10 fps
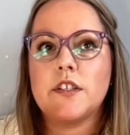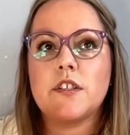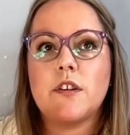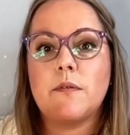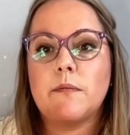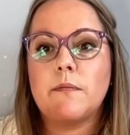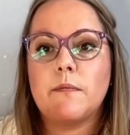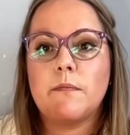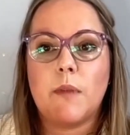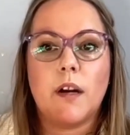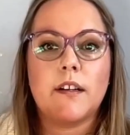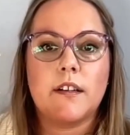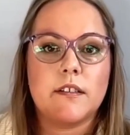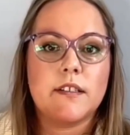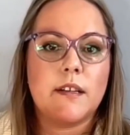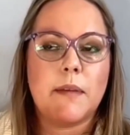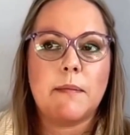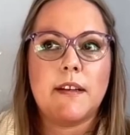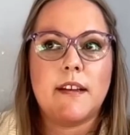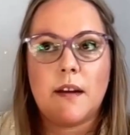just so marketers that
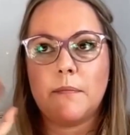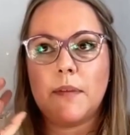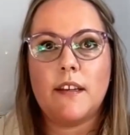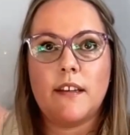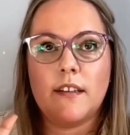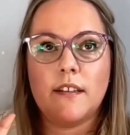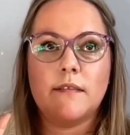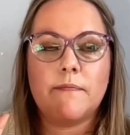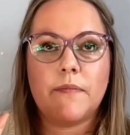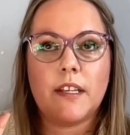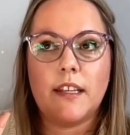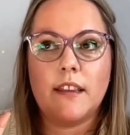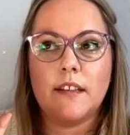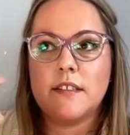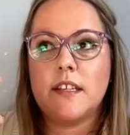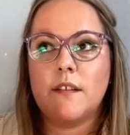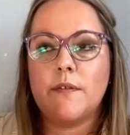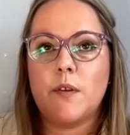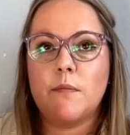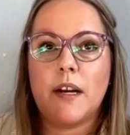maybe not be in the
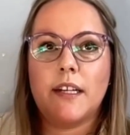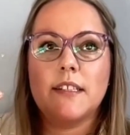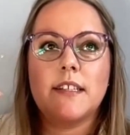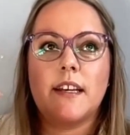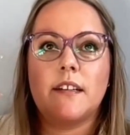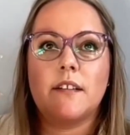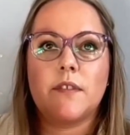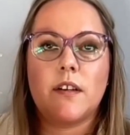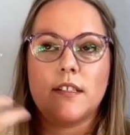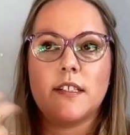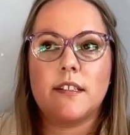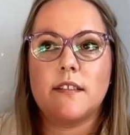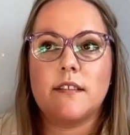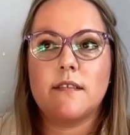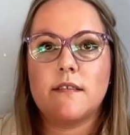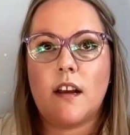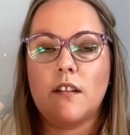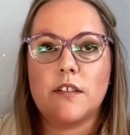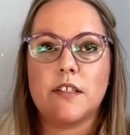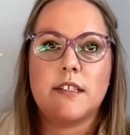CFO mindset of constant
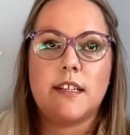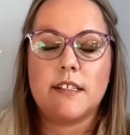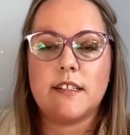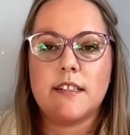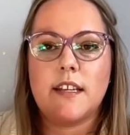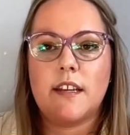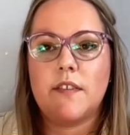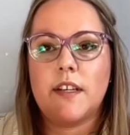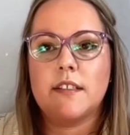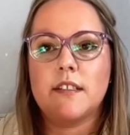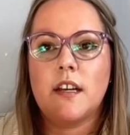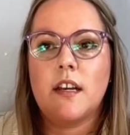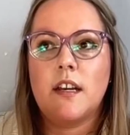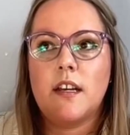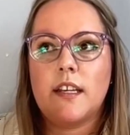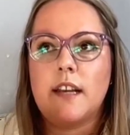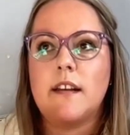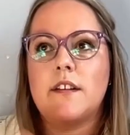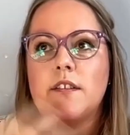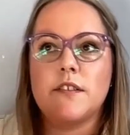dollars and cents and savings
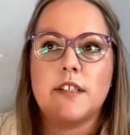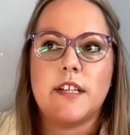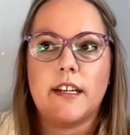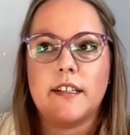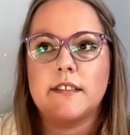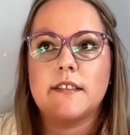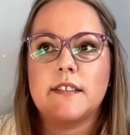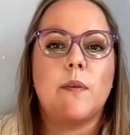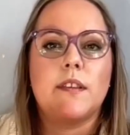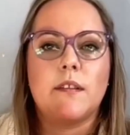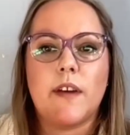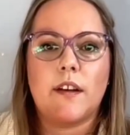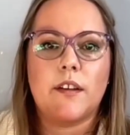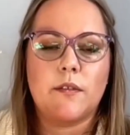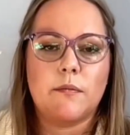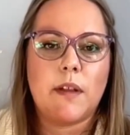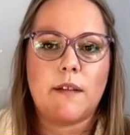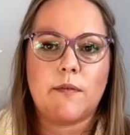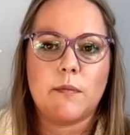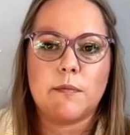can understand what the value
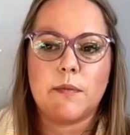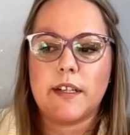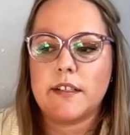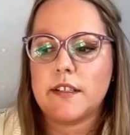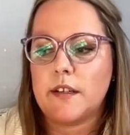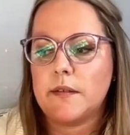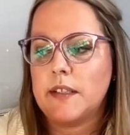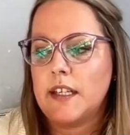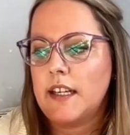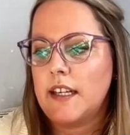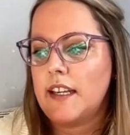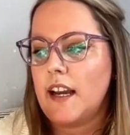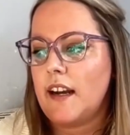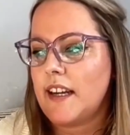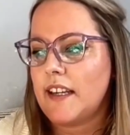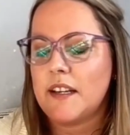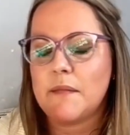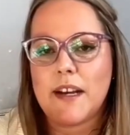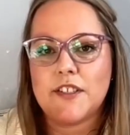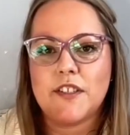platforms bring. So yeah, I can
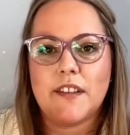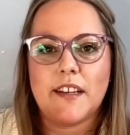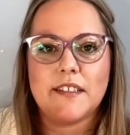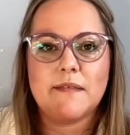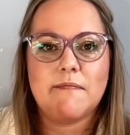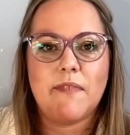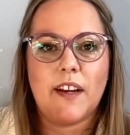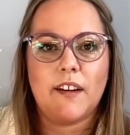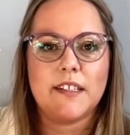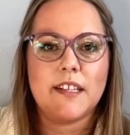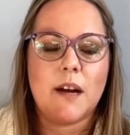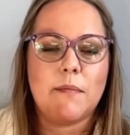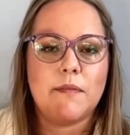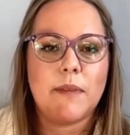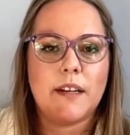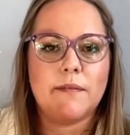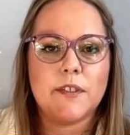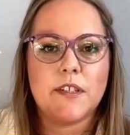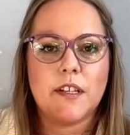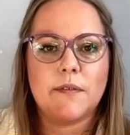imagine that's very top of mind for
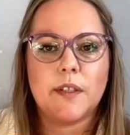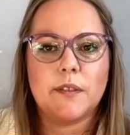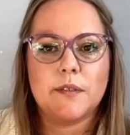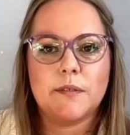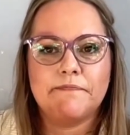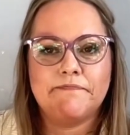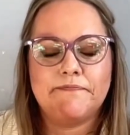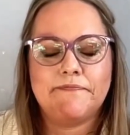CFOs.